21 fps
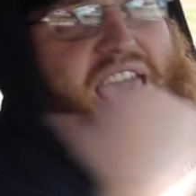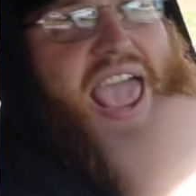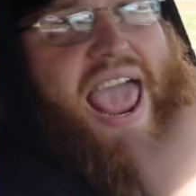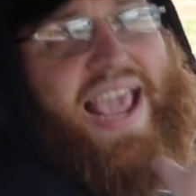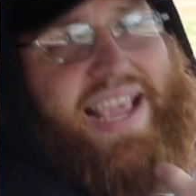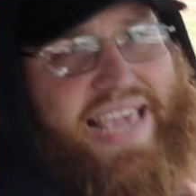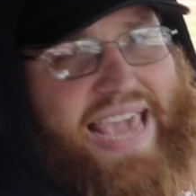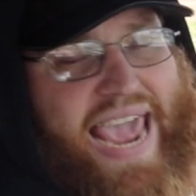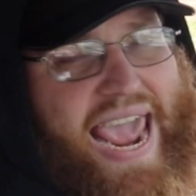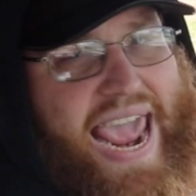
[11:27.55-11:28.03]

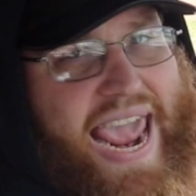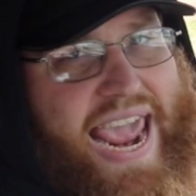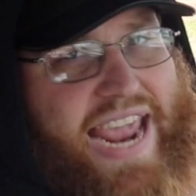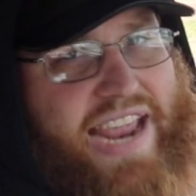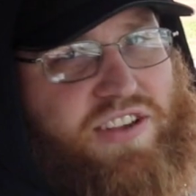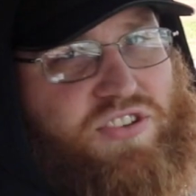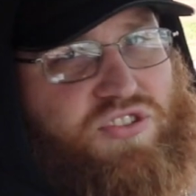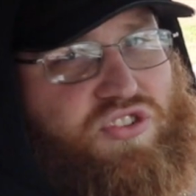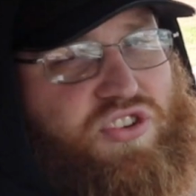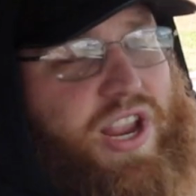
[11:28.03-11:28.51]
that
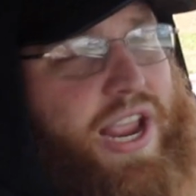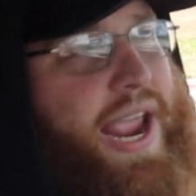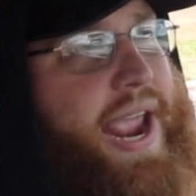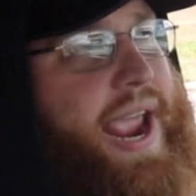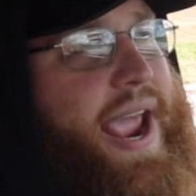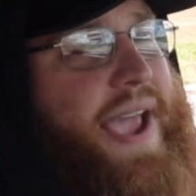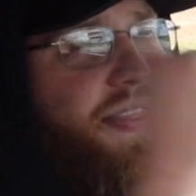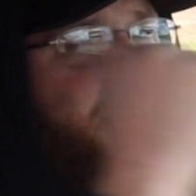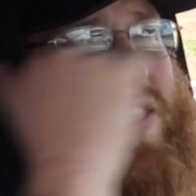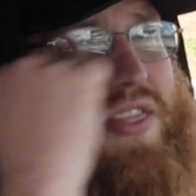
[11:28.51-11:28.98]
cage,
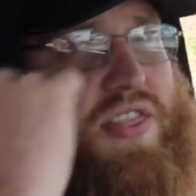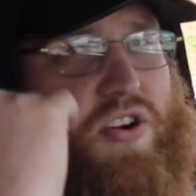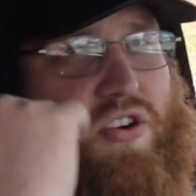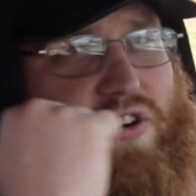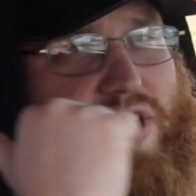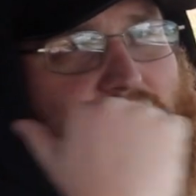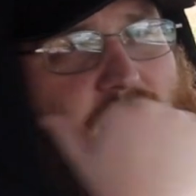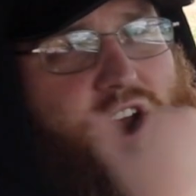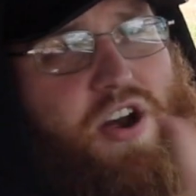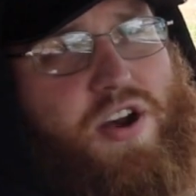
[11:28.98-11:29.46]
and then the
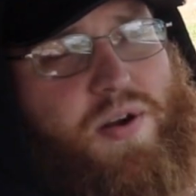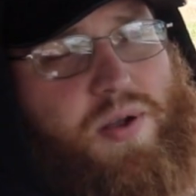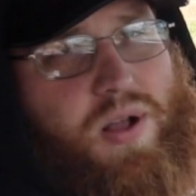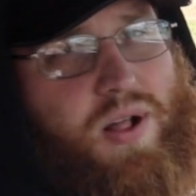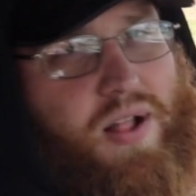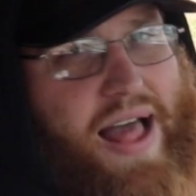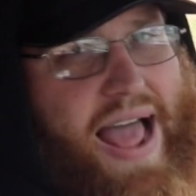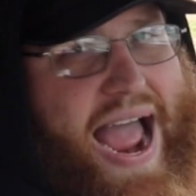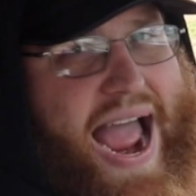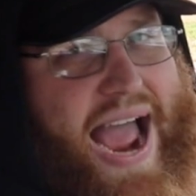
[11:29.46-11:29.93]
rear
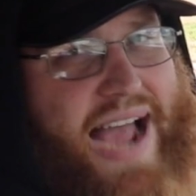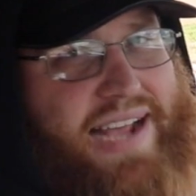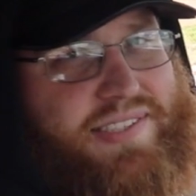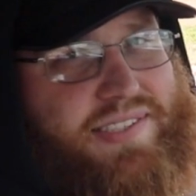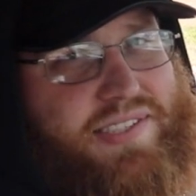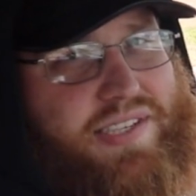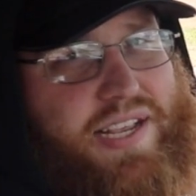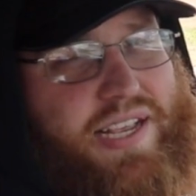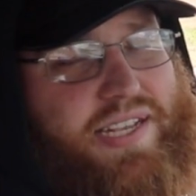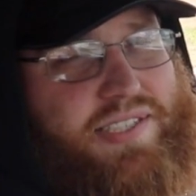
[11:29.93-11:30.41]

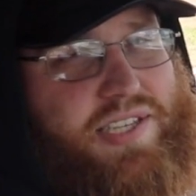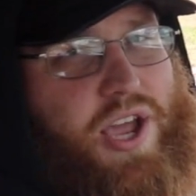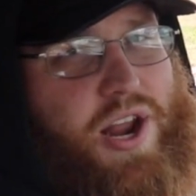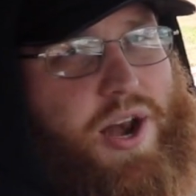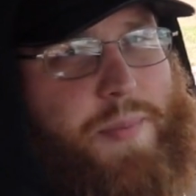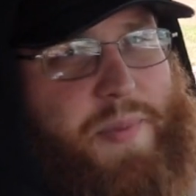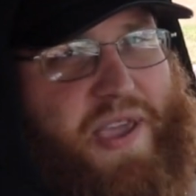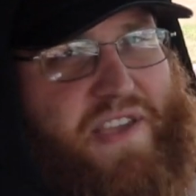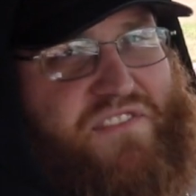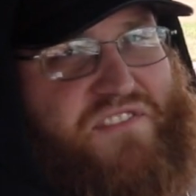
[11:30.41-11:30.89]
glass is
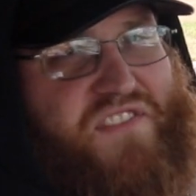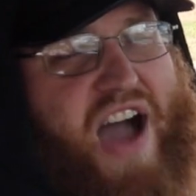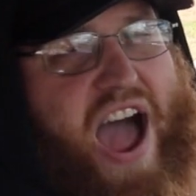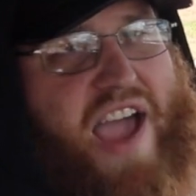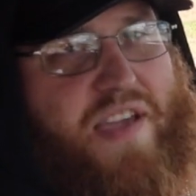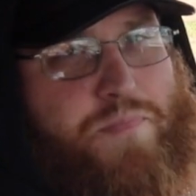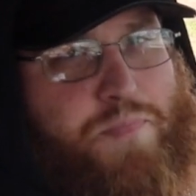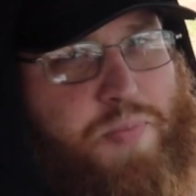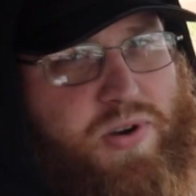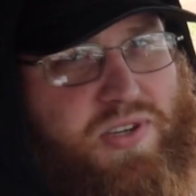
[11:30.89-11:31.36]
gonna be
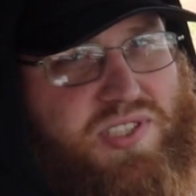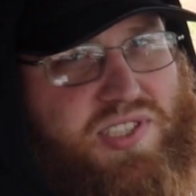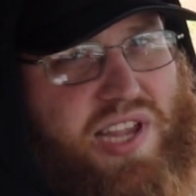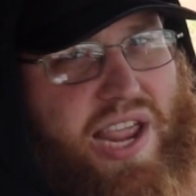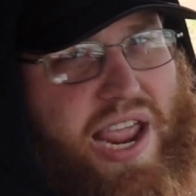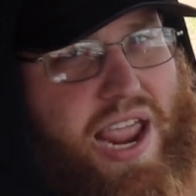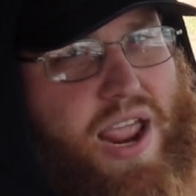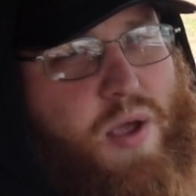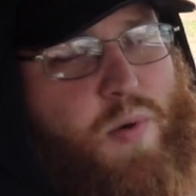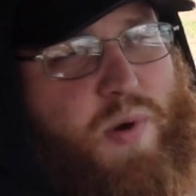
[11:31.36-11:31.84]
five
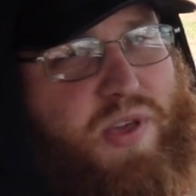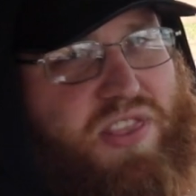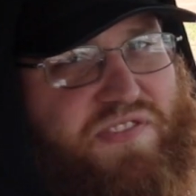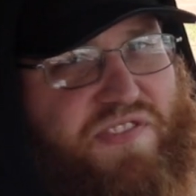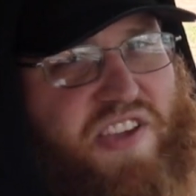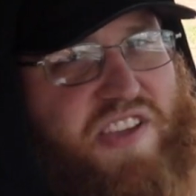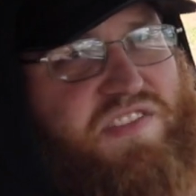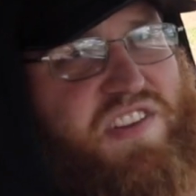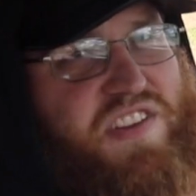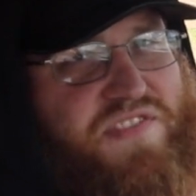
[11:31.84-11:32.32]
percent with
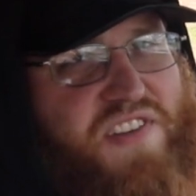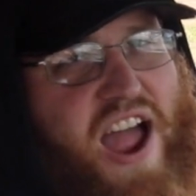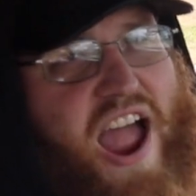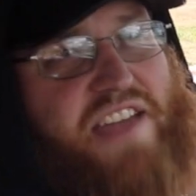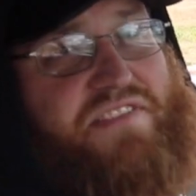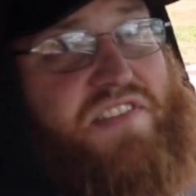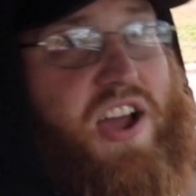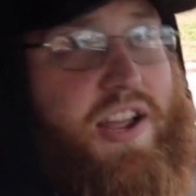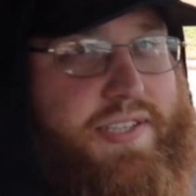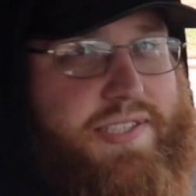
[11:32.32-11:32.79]

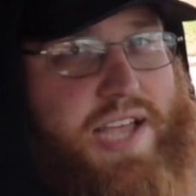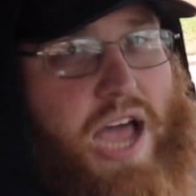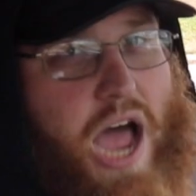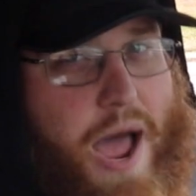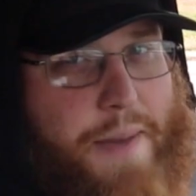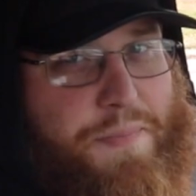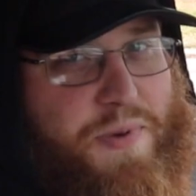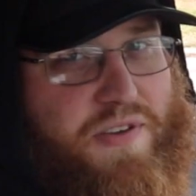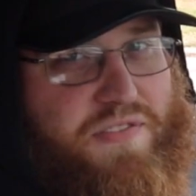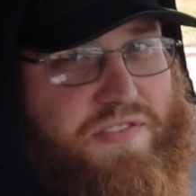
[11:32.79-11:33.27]
fifty-five on
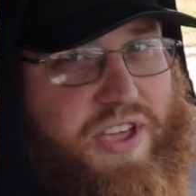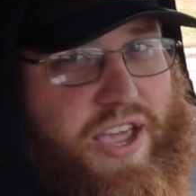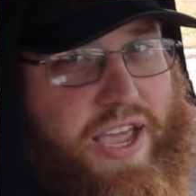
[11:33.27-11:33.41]
top of